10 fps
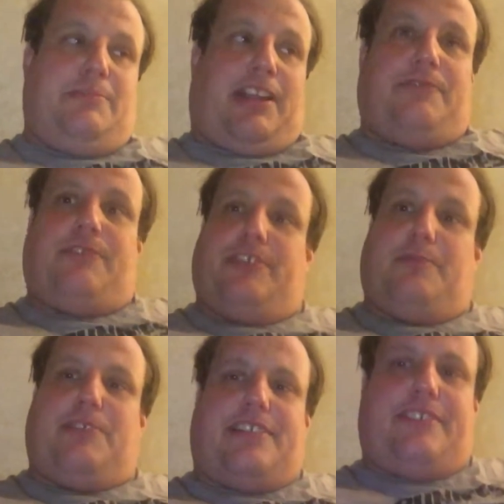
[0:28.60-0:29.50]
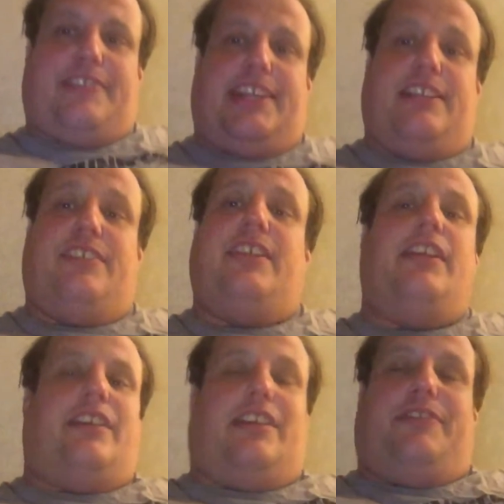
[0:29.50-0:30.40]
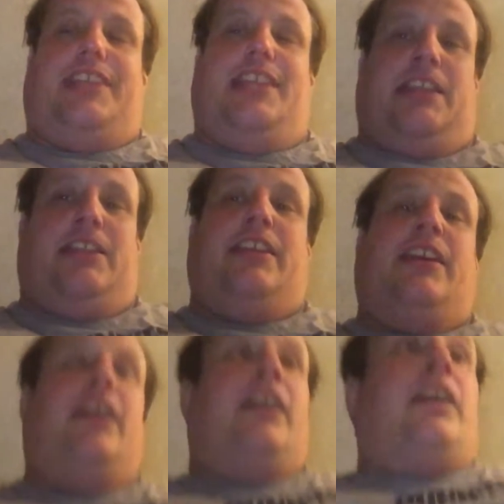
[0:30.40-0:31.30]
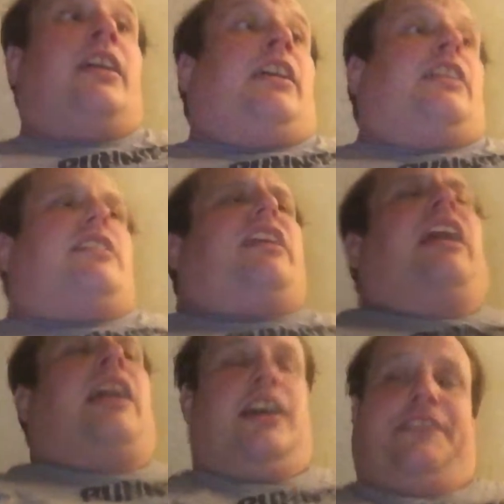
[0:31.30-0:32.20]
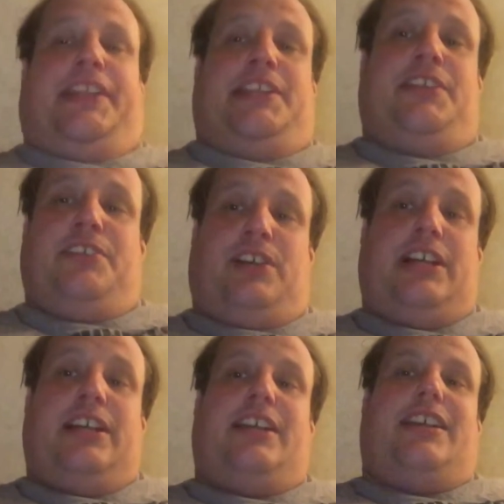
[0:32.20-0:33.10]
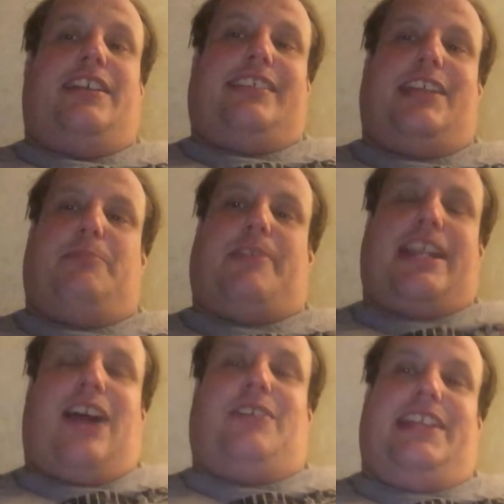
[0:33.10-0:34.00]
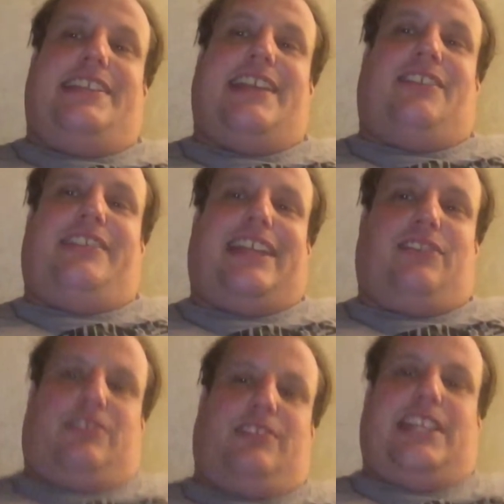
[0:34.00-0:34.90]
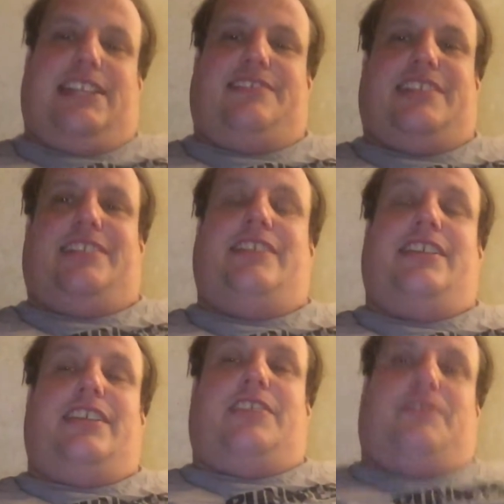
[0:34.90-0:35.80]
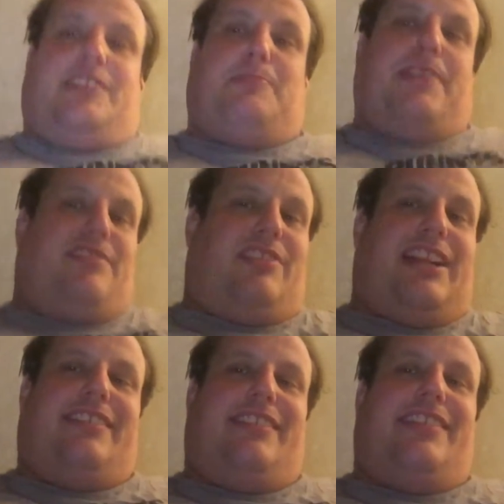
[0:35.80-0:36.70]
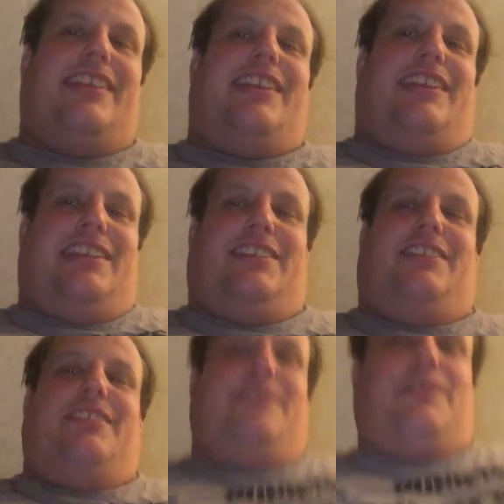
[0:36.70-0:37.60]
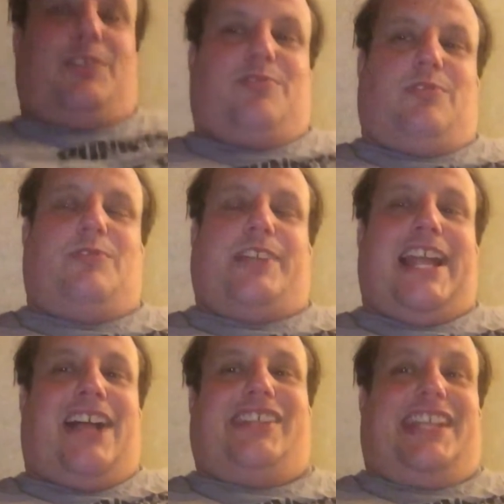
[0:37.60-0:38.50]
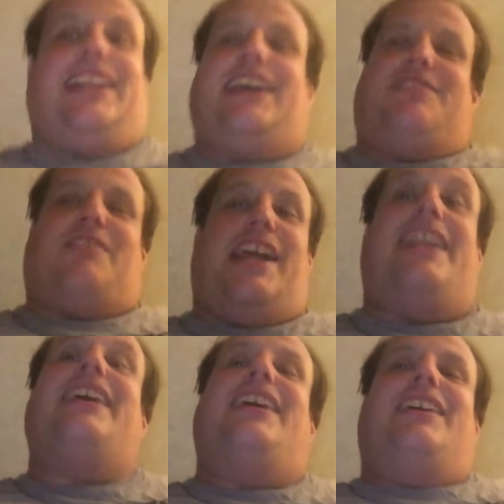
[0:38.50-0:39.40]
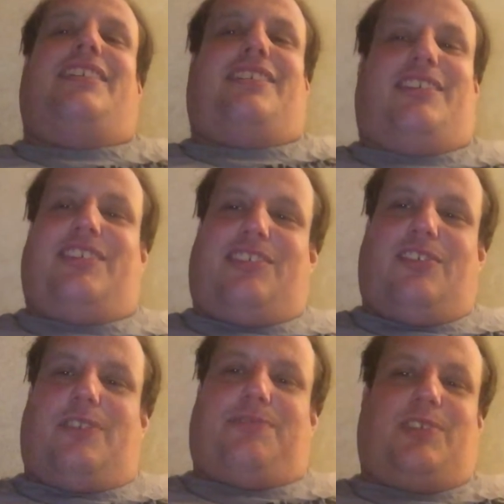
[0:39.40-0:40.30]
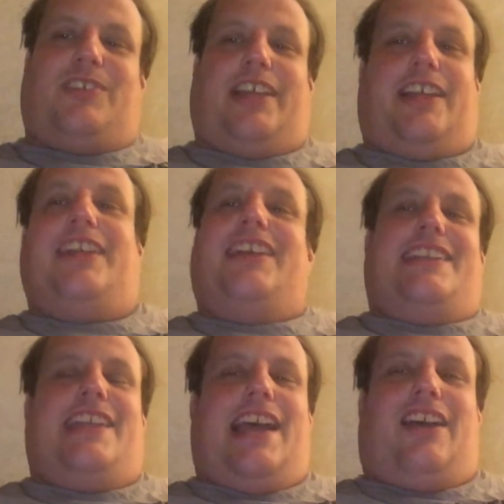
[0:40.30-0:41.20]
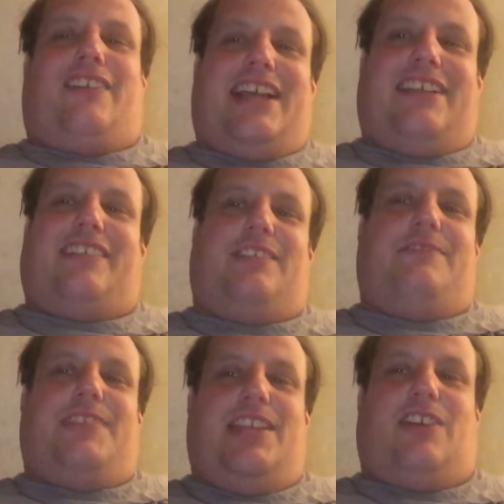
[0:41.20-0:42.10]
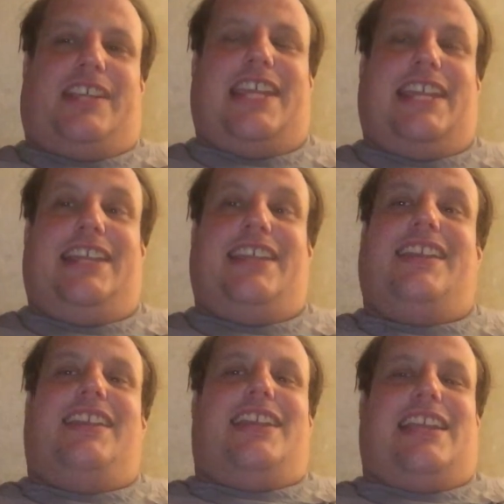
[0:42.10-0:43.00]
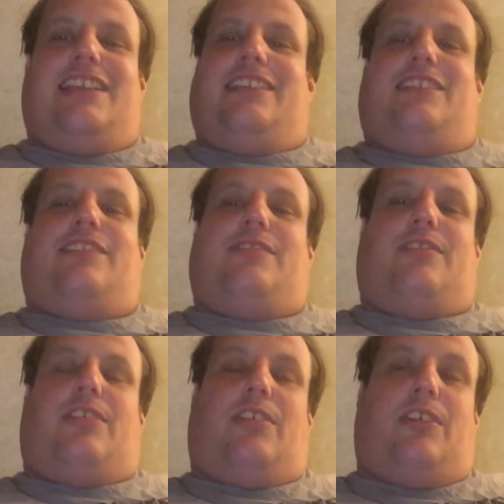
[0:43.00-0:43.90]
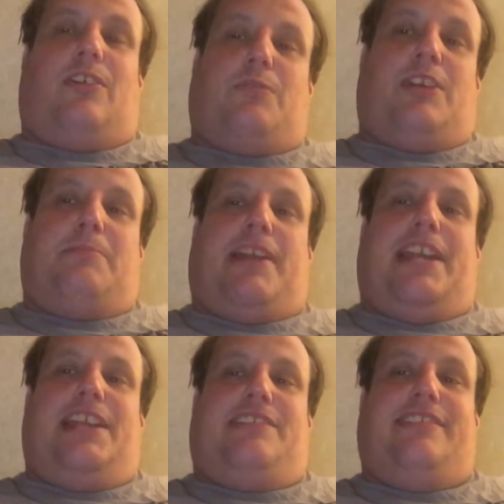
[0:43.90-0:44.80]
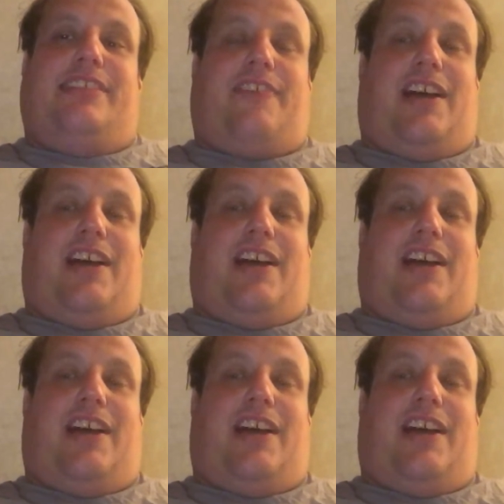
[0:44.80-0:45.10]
be my first impressions video of the new escape reality downtown location, which specializes in virtual reality. That's right, Sarasota, Florida now has a VR-cade, and it's all run by HTC